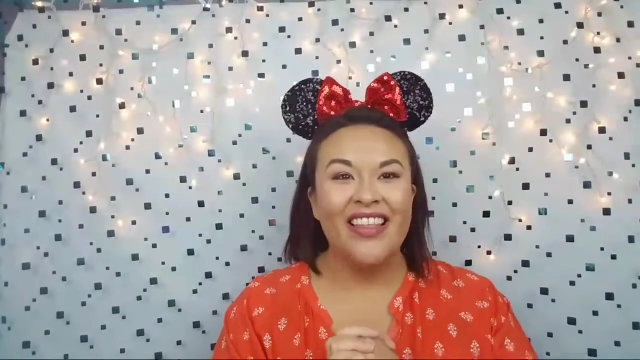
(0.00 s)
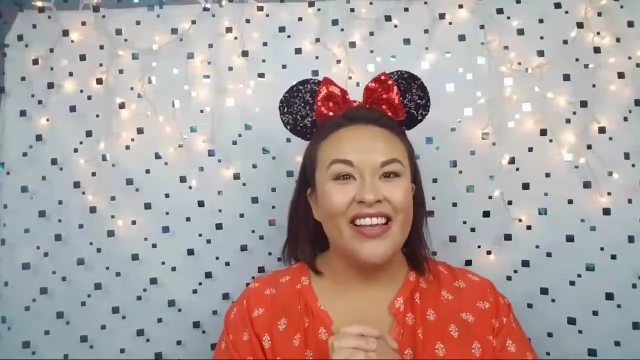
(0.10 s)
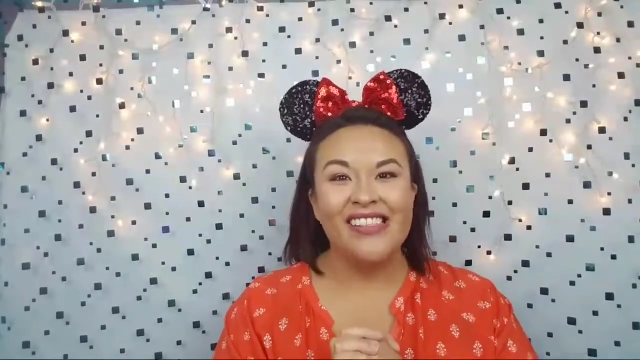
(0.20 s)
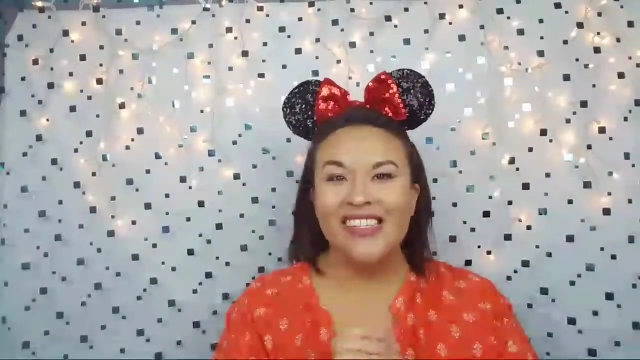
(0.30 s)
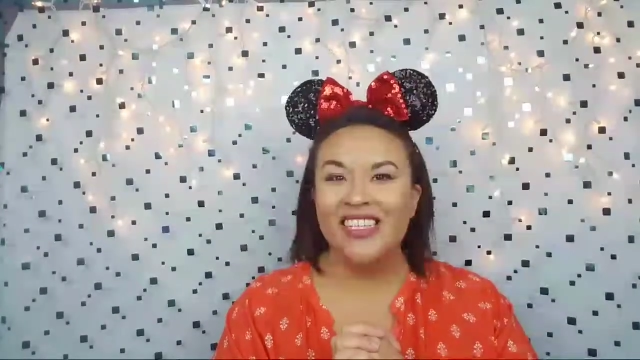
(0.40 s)
Like
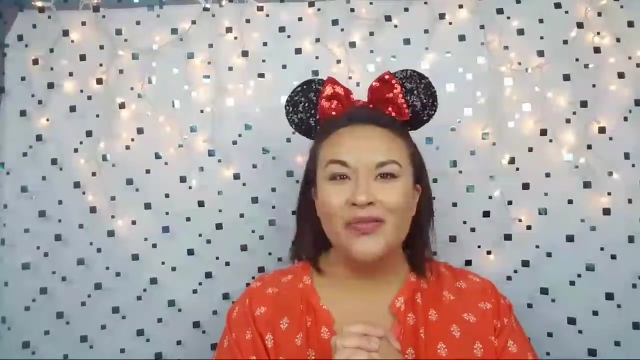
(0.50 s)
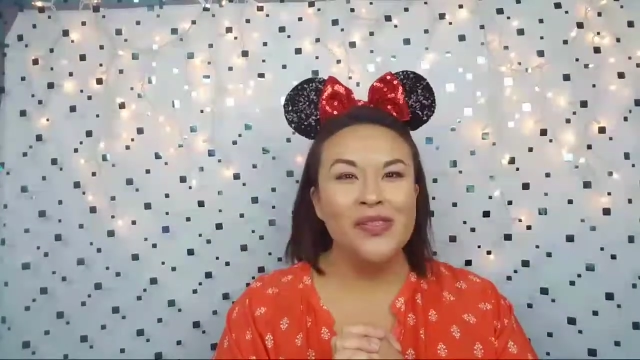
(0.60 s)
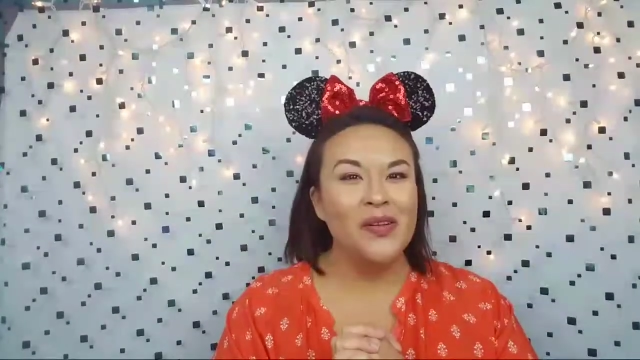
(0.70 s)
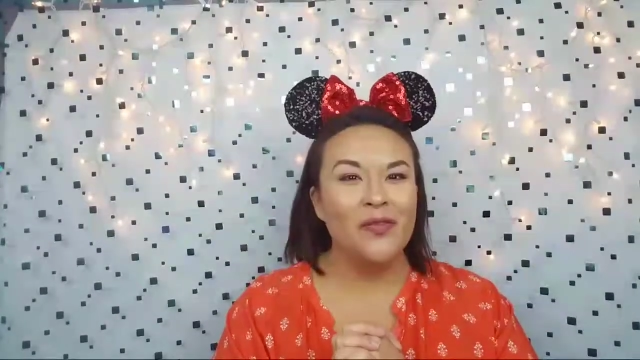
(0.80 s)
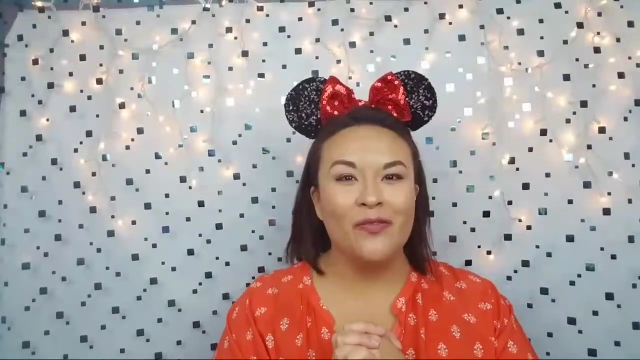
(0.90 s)
I said, it
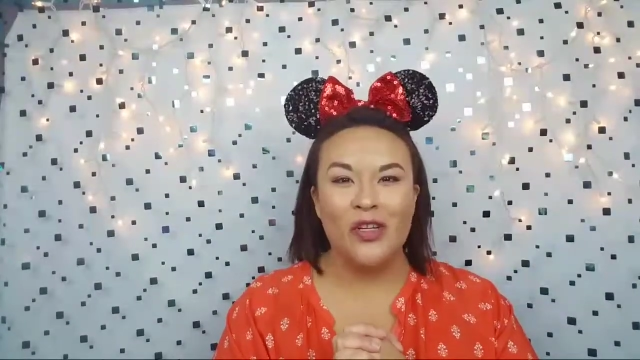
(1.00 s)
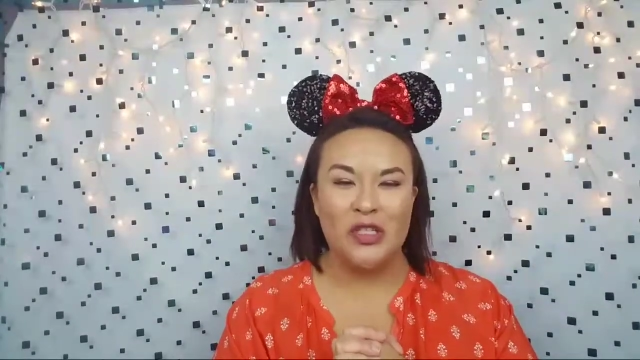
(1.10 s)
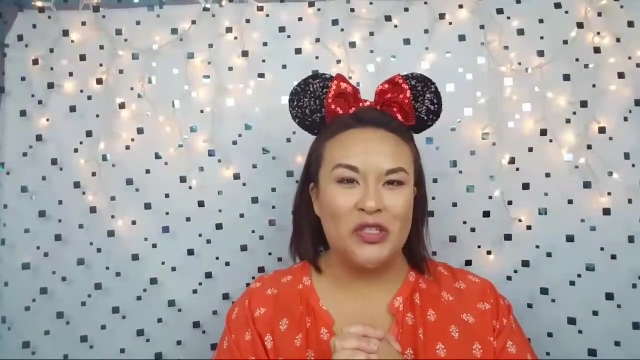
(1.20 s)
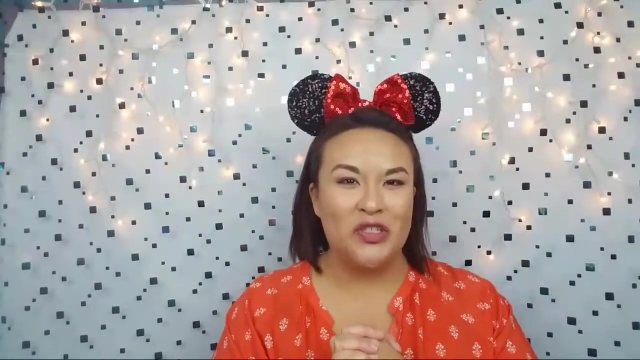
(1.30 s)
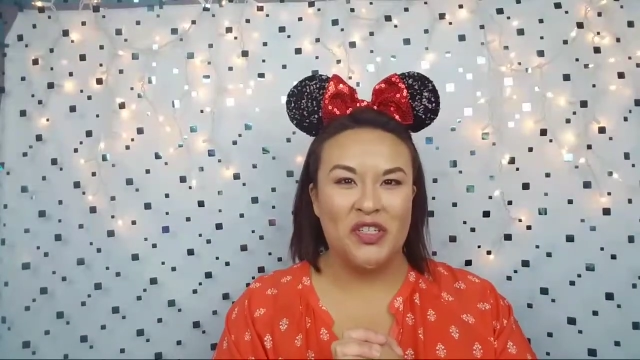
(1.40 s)
was our
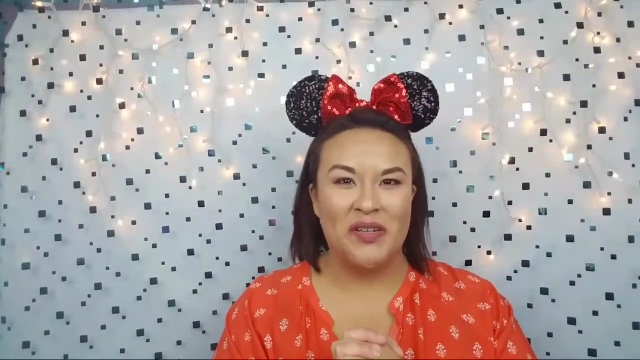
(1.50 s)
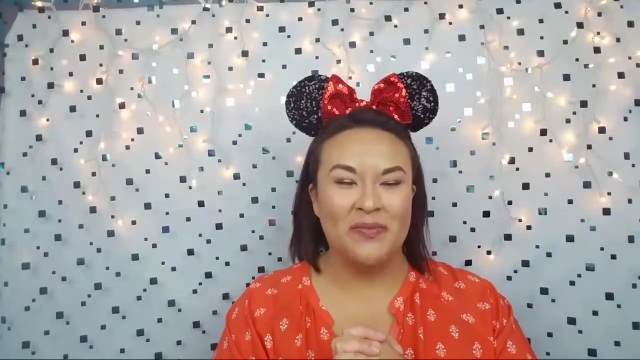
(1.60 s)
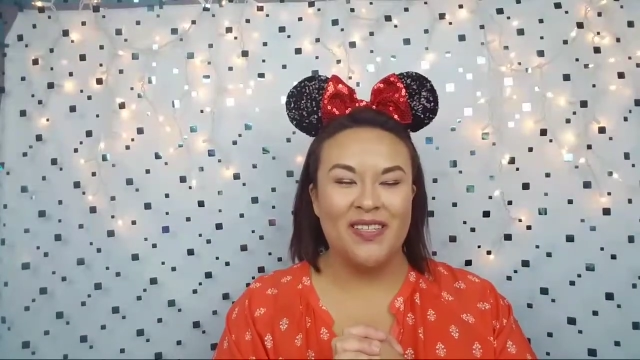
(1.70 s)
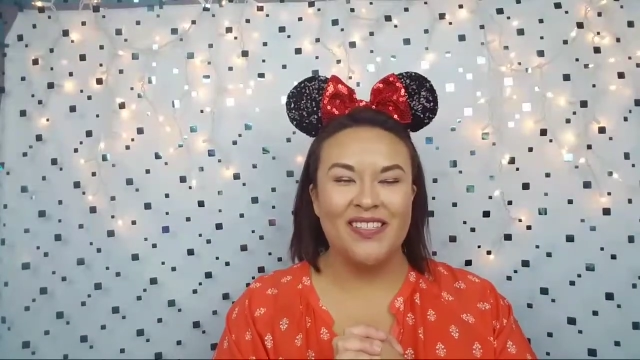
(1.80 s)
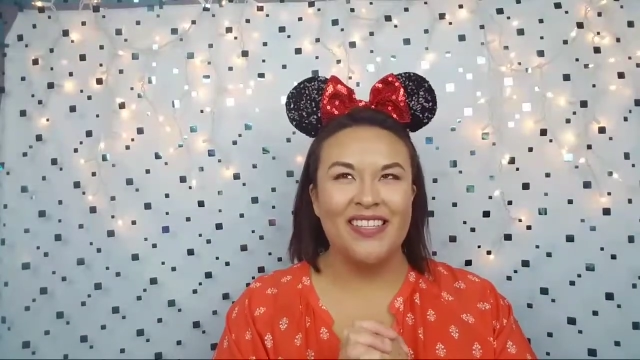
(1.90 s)
first
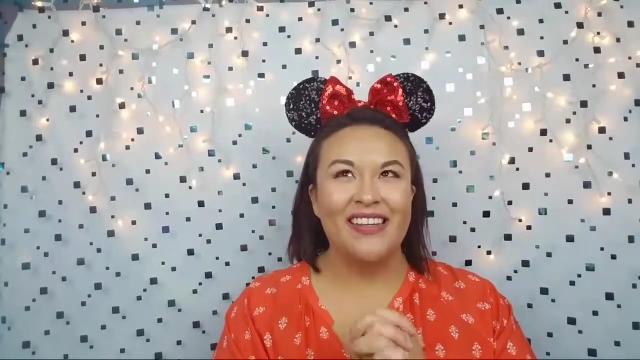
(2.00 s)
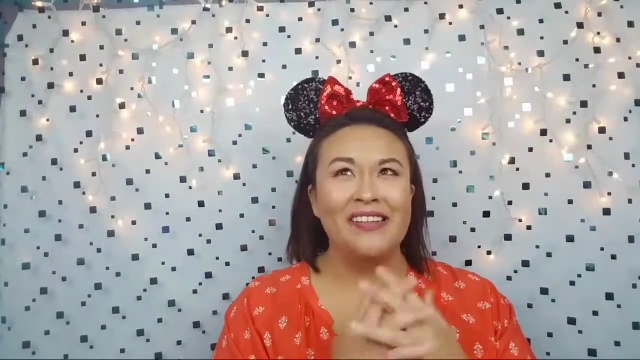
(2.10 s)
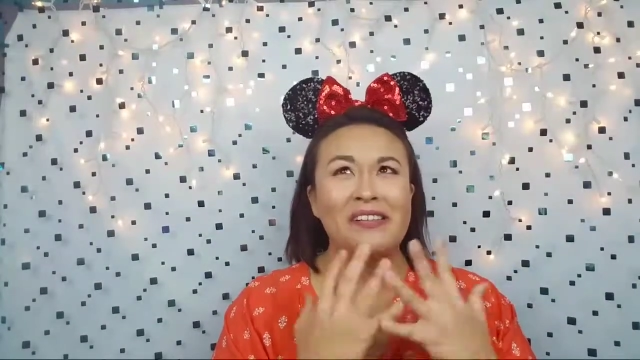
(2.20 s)
trip, and it's like,